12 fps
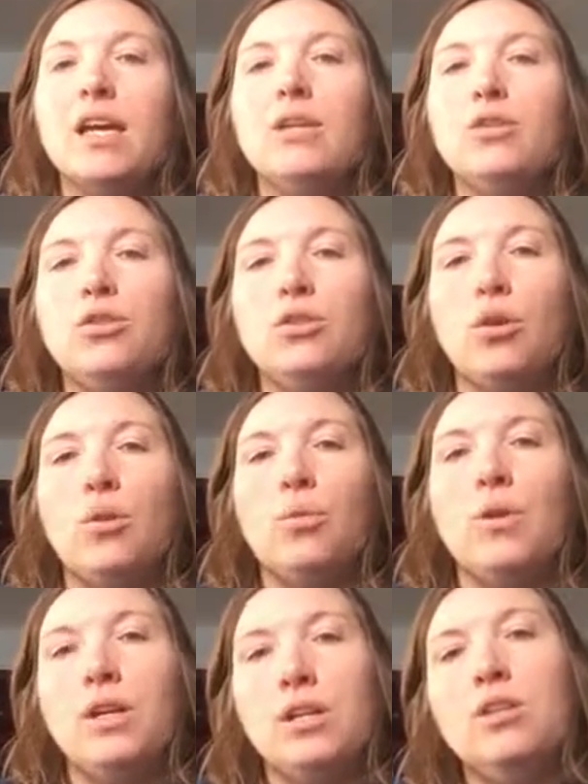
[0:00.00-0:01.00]
So
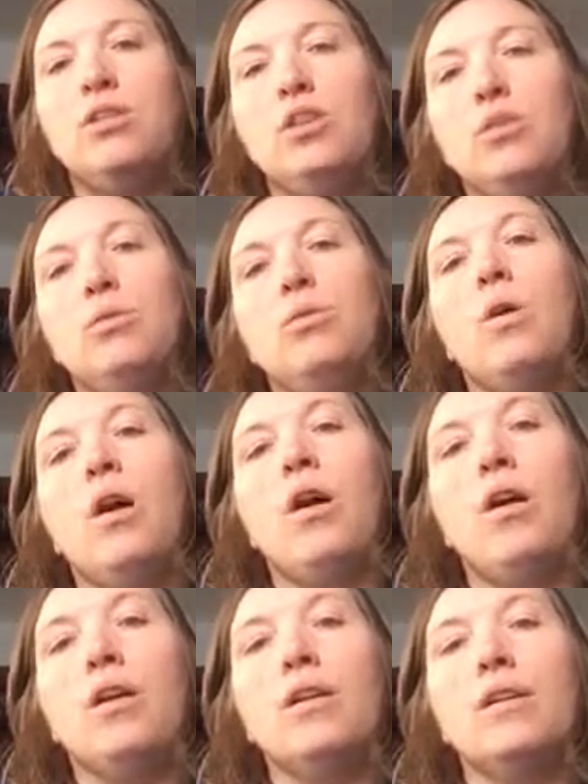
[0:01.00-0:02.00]
when you
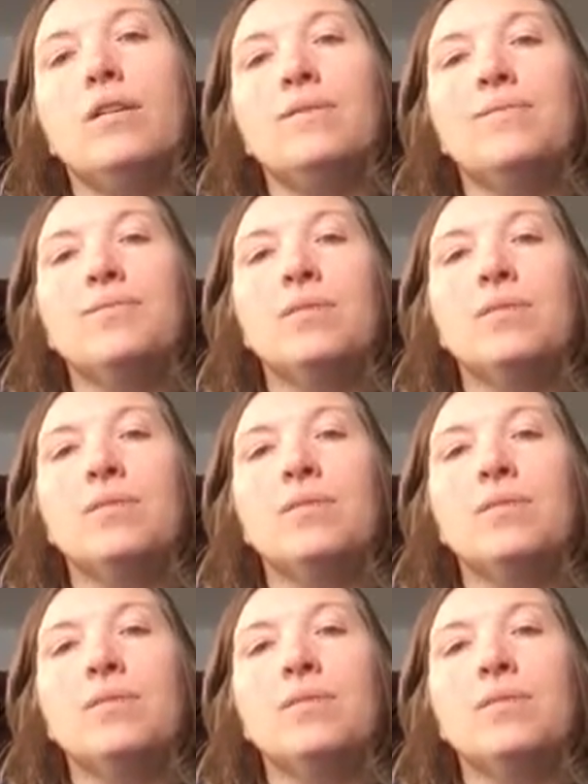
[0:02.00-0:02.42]
are